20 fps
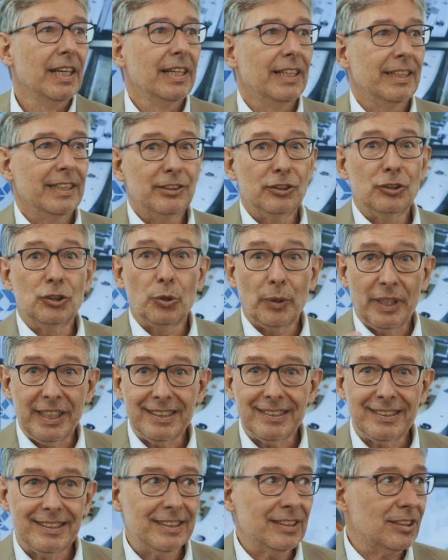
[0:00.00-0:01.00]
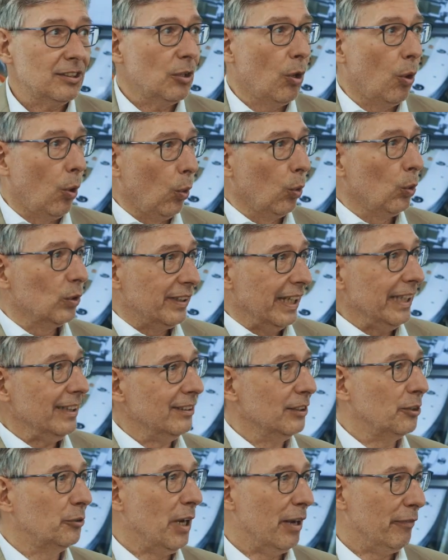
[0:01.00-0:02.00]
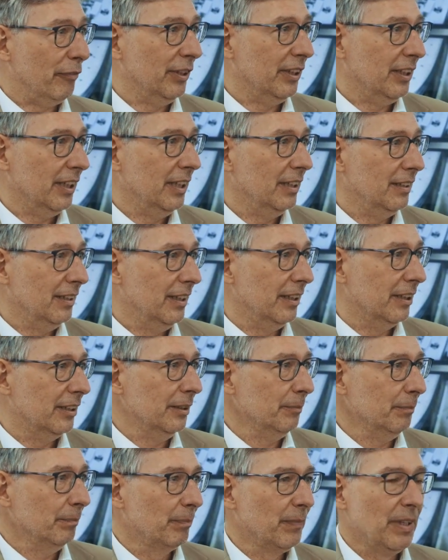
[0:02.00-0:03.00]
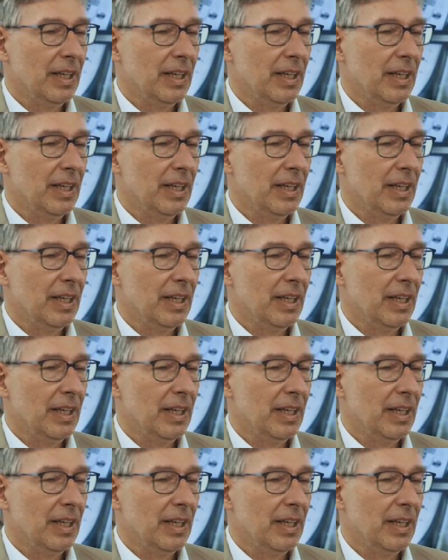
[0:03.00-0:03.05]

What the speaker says: It traces the whole data traffic in here.